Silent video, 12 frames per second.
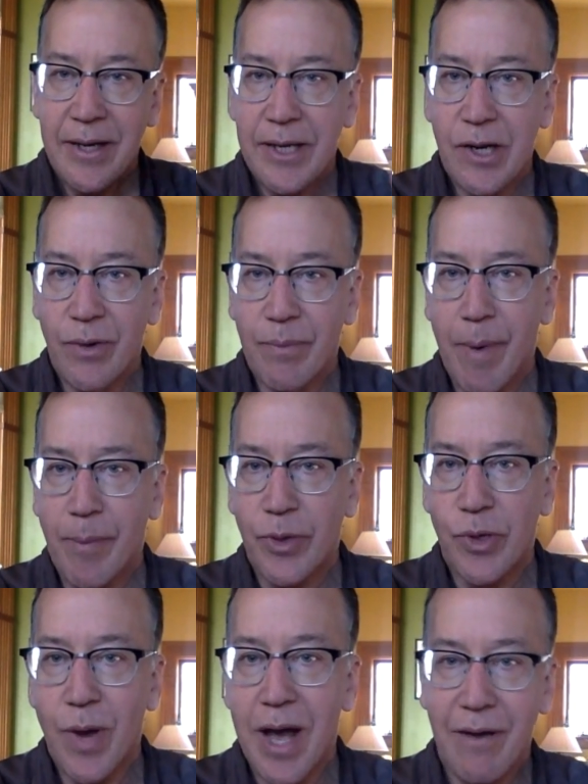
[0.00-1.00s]
And remember,
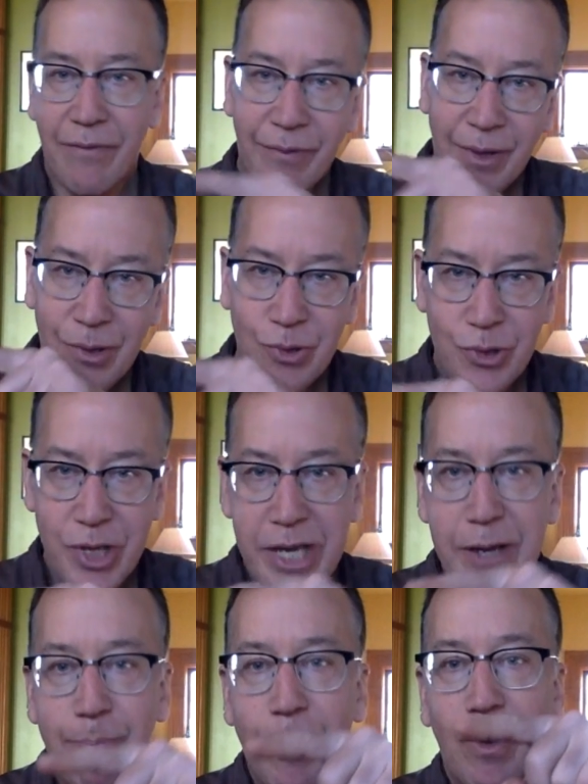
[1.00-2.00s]
you have
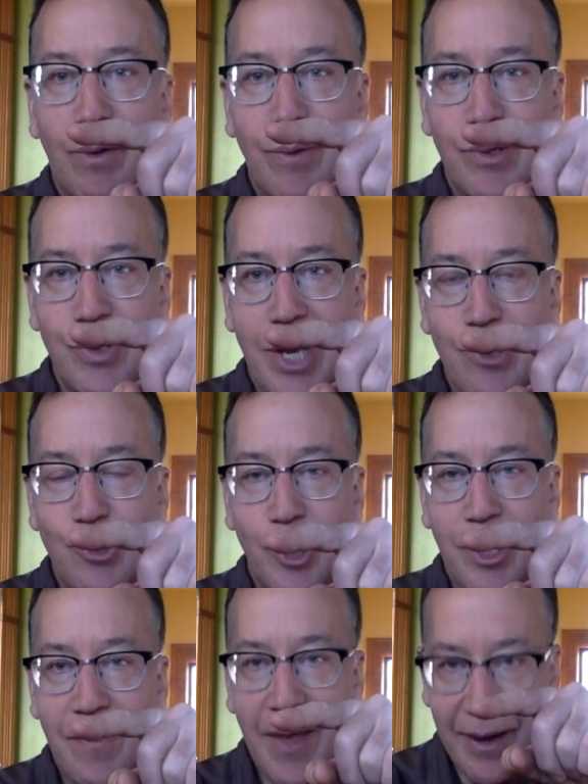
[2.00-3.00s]

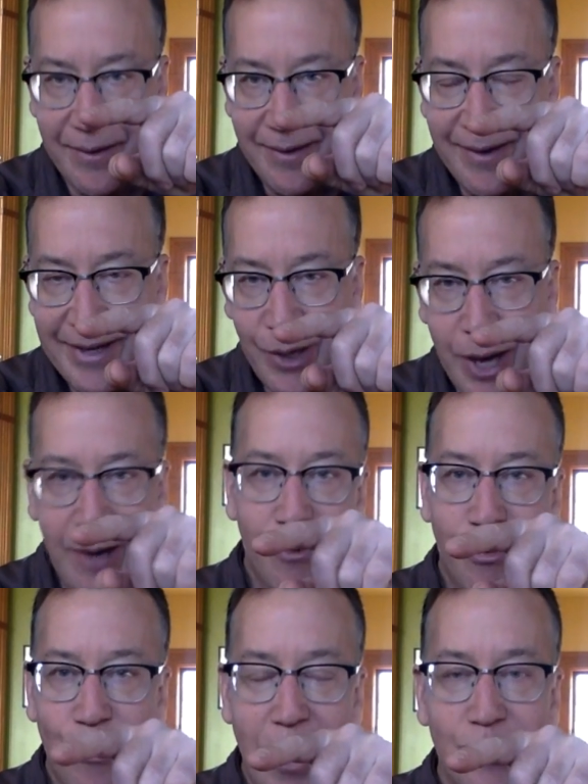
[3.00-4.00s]
depolarization, and then you hit
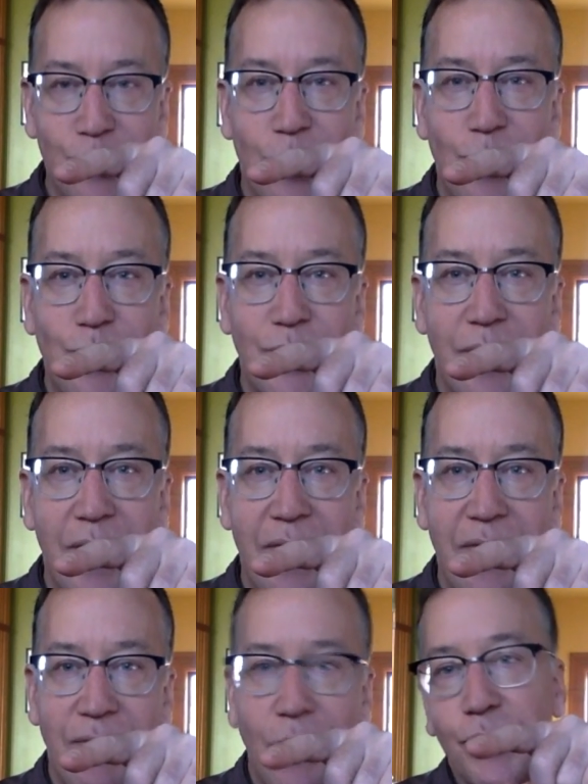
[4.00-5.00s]
threshold, and
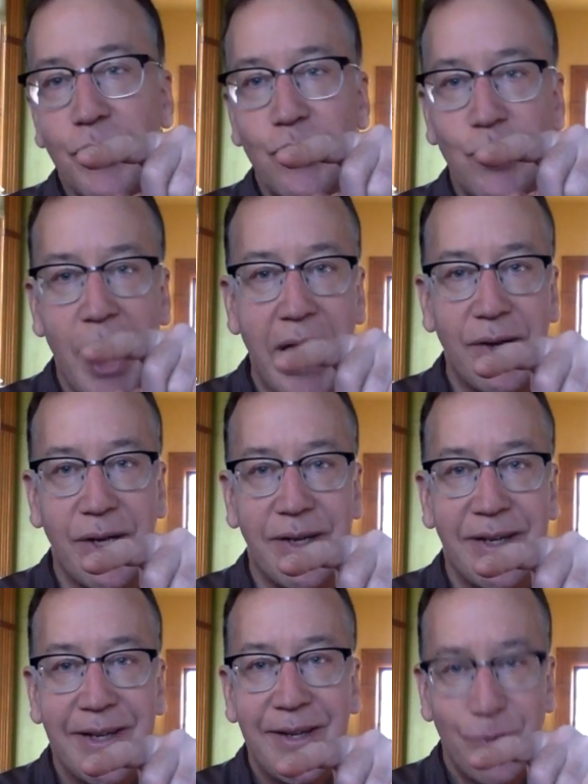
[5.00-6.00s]
then the voltage-gated
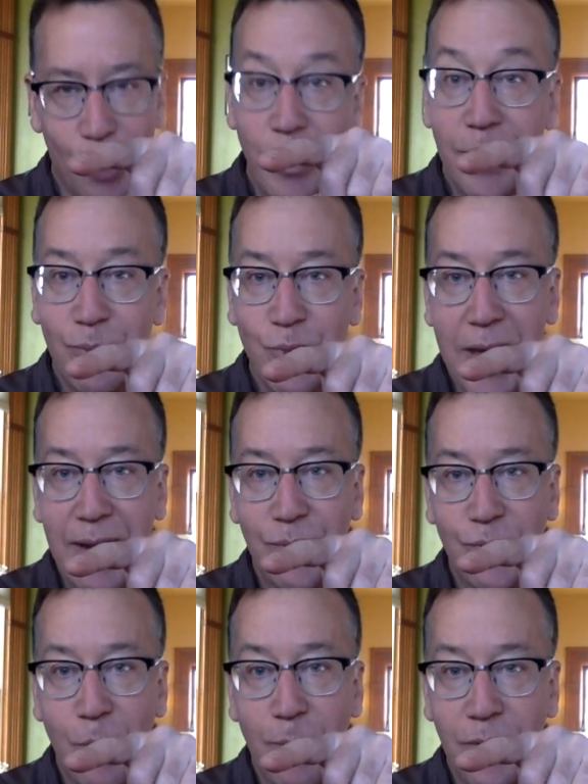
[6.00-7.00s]
sodium
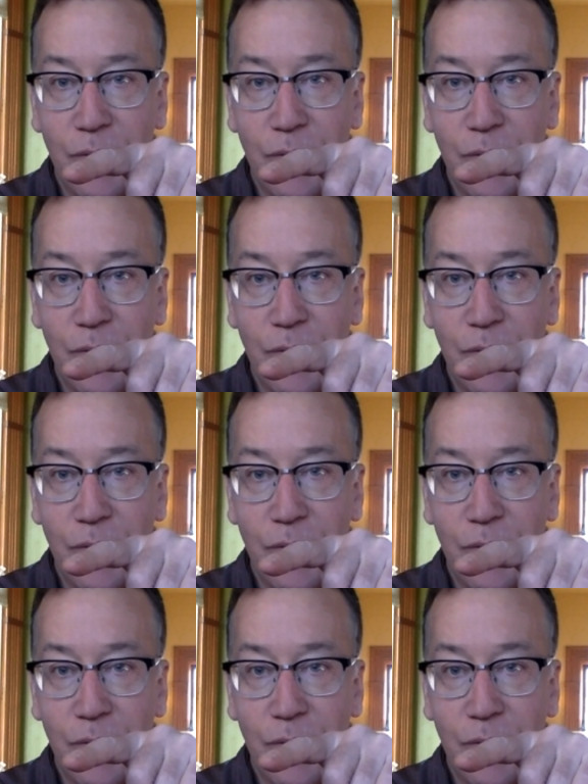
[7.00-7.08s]
channels open.